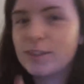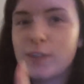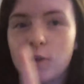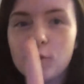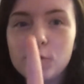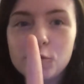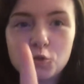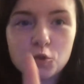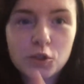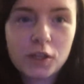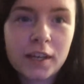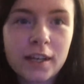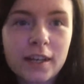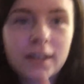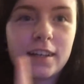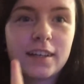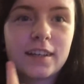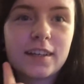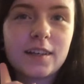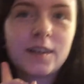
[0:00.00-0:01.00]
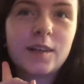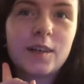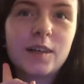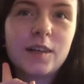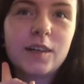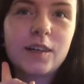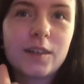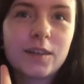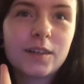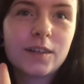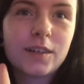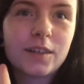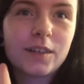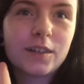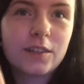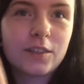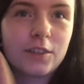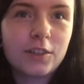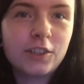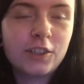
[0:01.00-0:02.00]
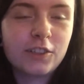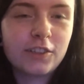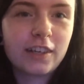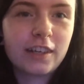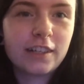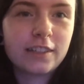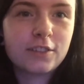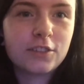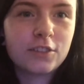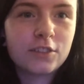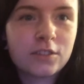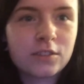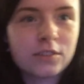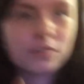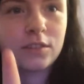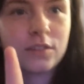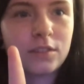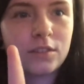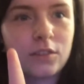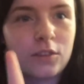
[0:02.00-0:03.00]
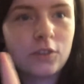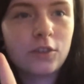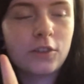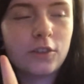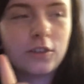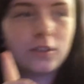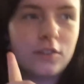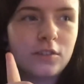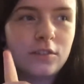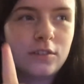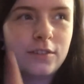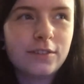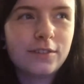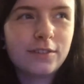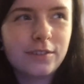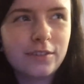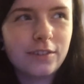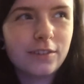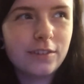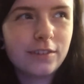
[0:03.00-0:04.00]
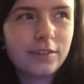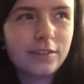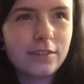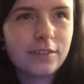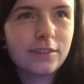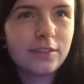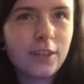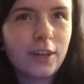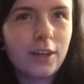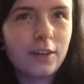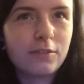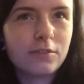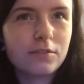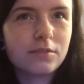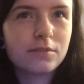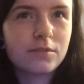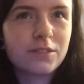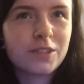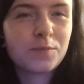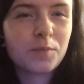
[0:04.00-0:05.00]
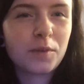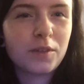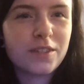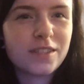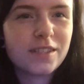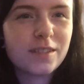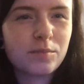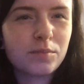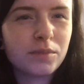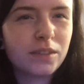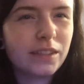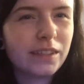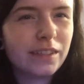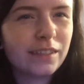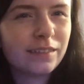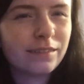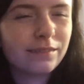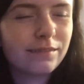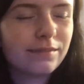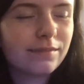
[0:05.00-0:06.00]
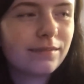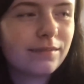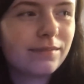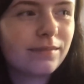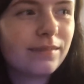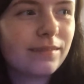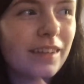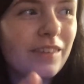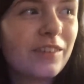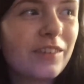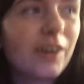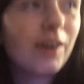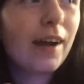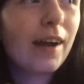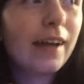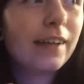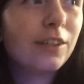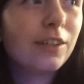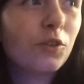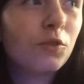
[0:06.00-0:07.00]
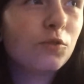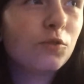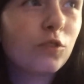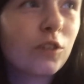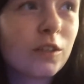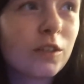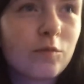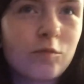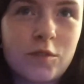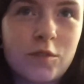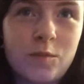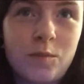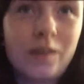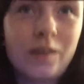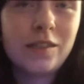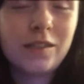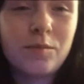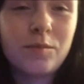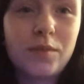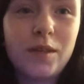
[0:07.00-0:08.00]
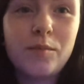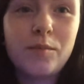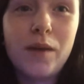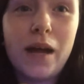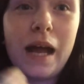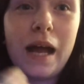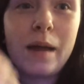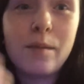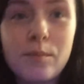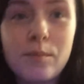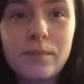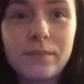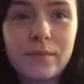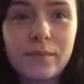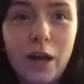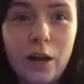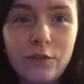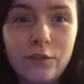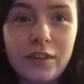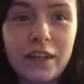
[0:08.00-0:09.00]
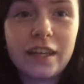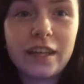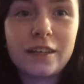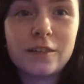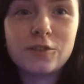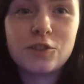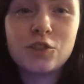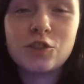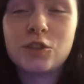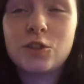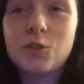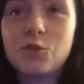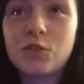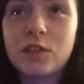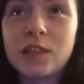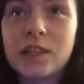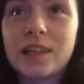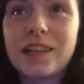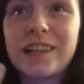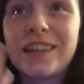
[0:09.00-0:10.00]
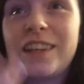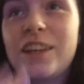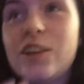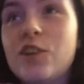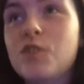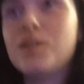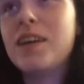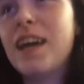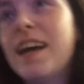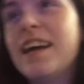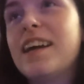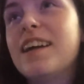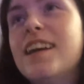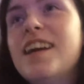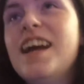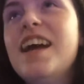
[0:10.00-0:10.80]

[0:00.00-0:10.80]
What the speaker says: Don't drink underage or not responsibly. Even though I don't drink responsibly, but I'm of age to drink in the UK.